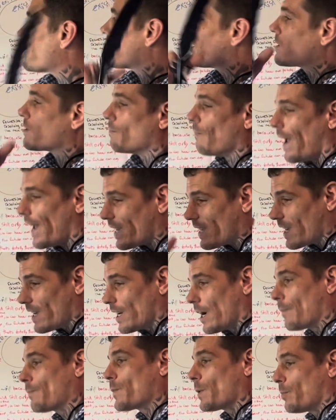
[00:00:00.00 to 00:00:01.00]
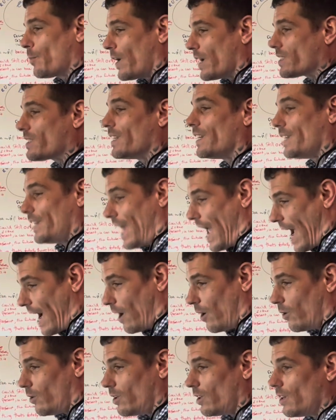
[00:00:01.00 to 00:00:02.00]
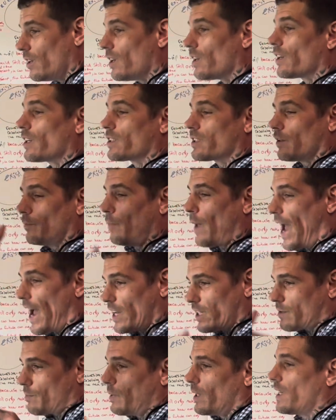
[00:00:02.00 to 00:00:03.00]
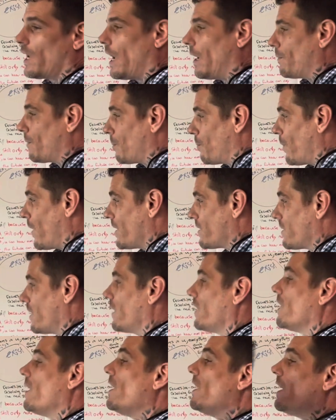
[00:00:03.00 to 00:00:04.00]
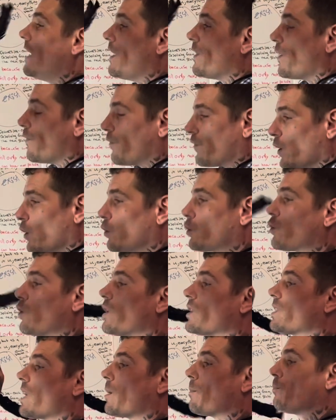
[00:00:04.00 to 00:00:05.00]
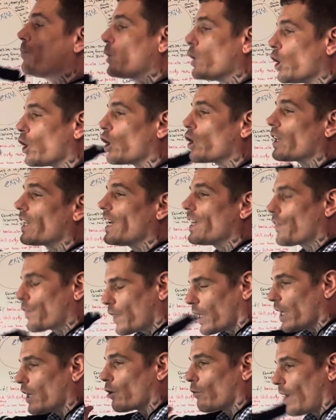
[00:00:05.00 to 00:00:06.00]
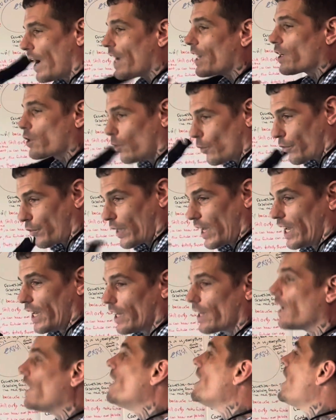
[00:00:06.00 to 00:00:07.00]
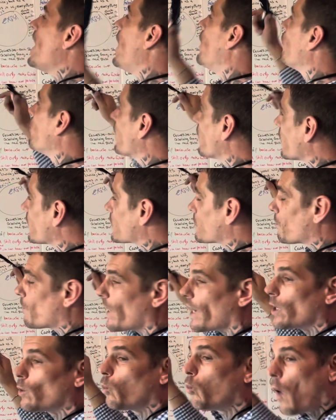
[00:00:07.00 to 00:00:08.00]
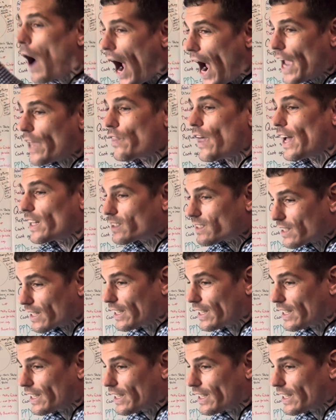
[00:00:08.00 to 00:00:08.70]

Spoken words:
is making up the present now, because the past became the present, and the future is a purely theoretical thing, and we'll explain why that's the